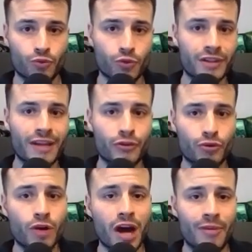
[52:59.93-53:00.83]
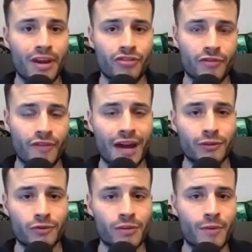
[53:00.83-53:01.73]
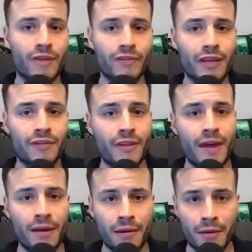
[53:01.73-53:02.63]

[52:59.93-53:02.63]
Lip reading: Wasn't that the two combination factors that might have led to that?